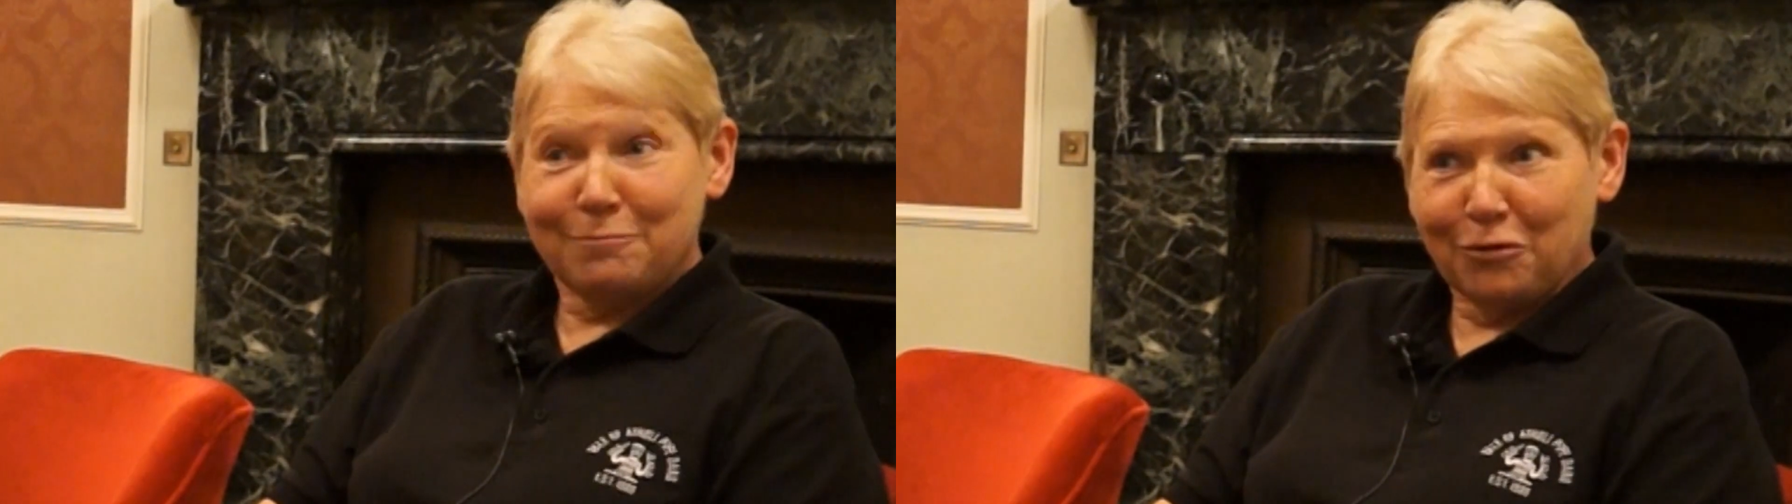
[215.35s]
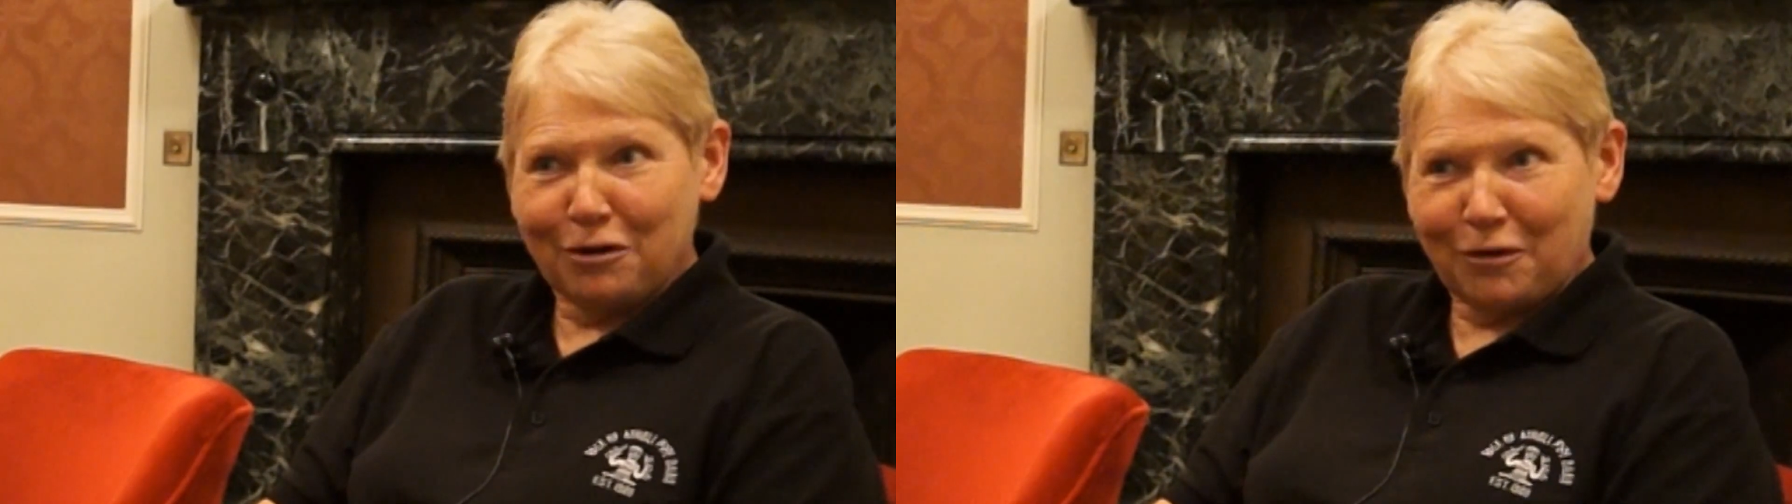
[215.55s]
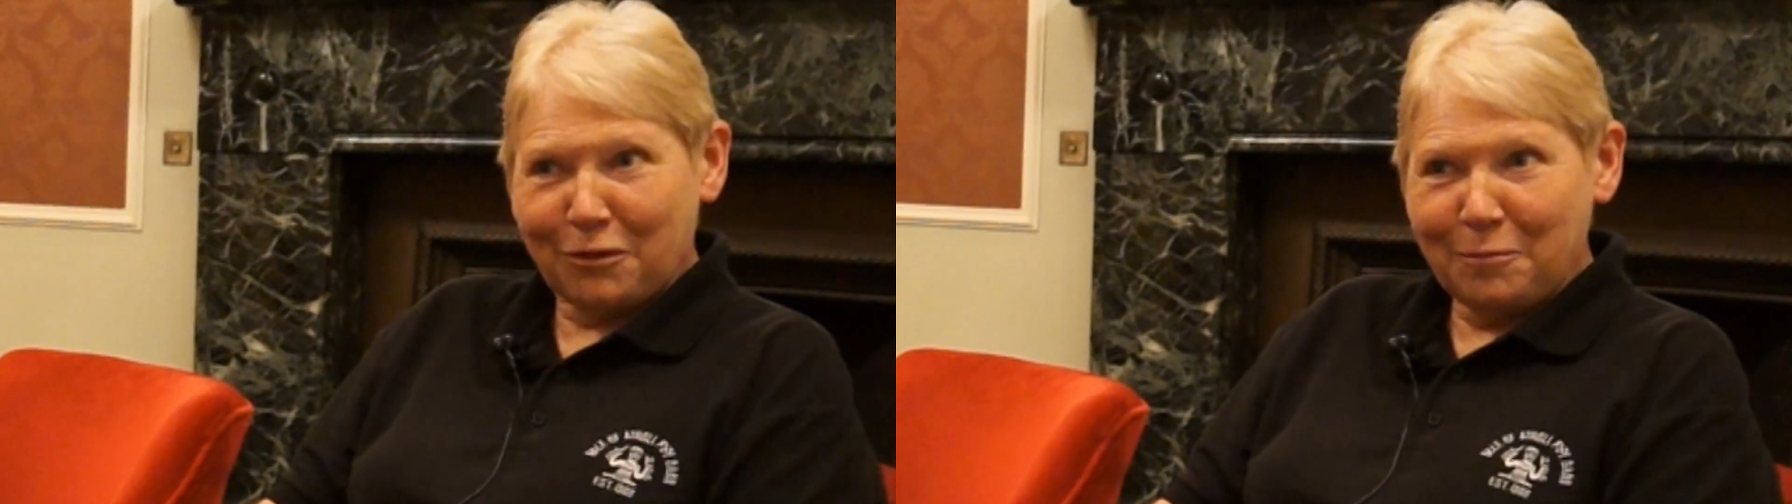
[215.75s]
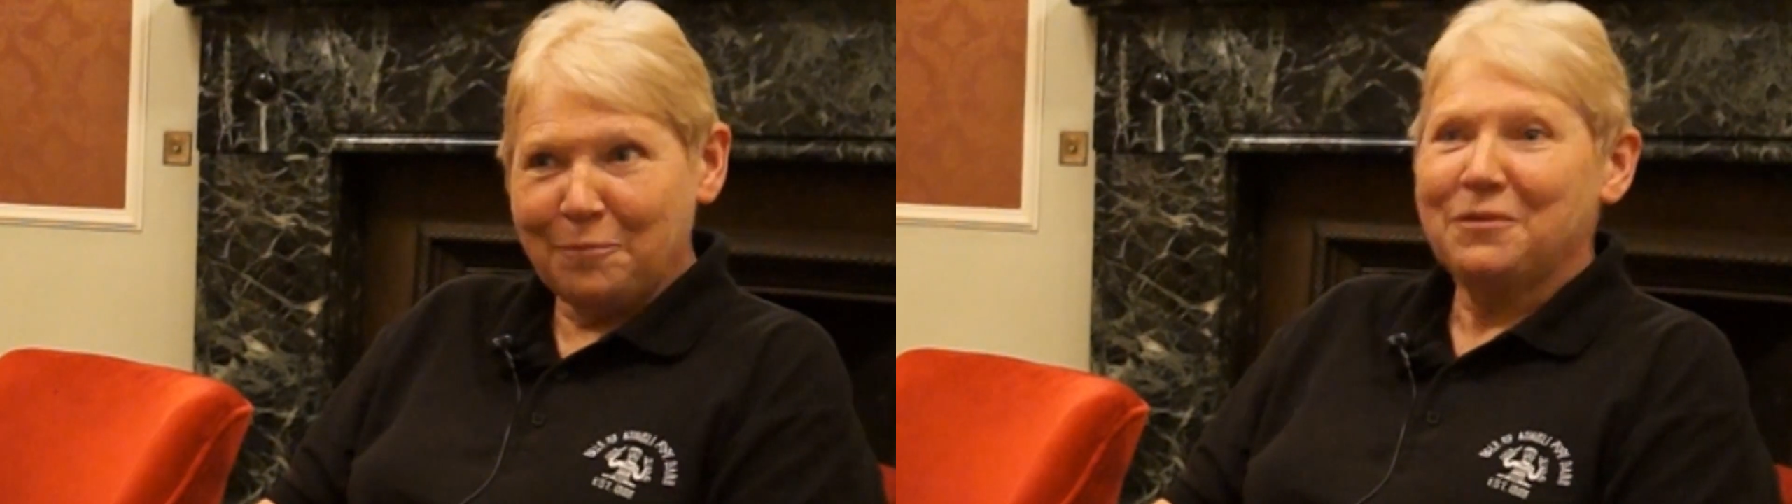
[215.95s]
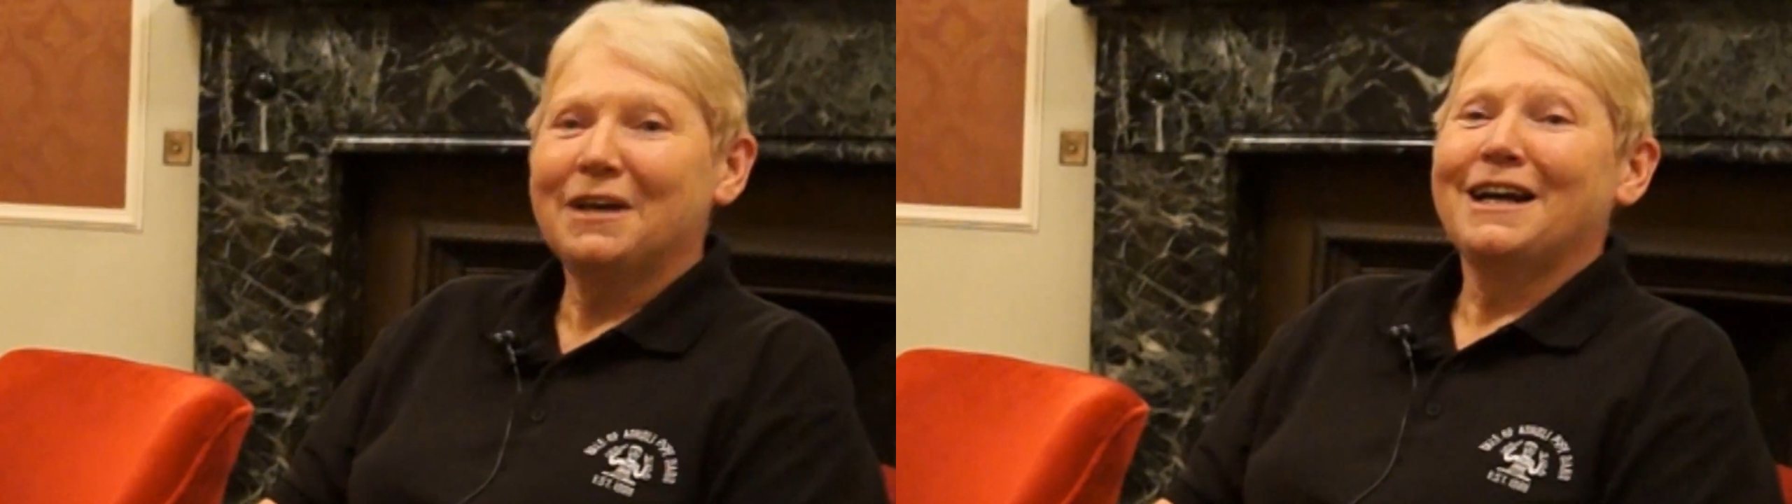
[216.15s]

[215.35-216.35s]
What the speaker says: more for them.